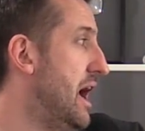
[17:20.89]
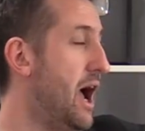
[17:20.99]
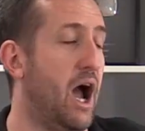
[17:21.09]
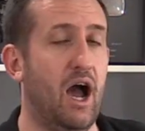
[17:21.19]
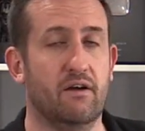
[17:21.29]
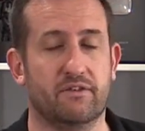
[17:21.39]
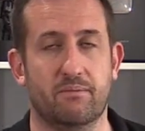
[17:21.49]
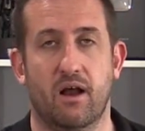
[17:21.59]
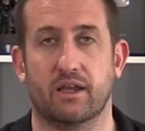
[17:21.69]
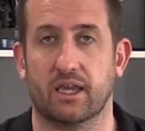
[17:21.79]
uh,
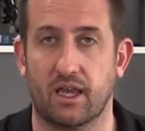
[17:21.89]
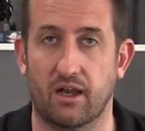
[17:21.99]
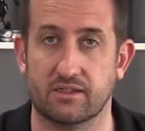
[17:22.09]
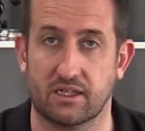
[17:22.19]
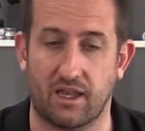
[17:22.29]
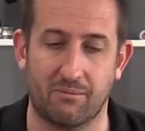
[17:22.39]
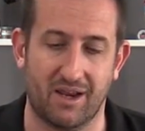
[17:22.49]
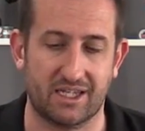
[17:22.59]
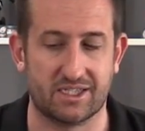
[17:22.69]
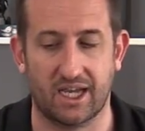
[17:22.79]
aftermarket cards that come
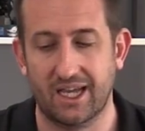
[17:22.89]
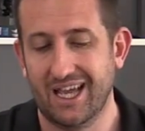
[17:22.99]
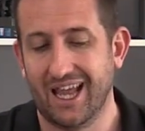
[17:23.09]
later,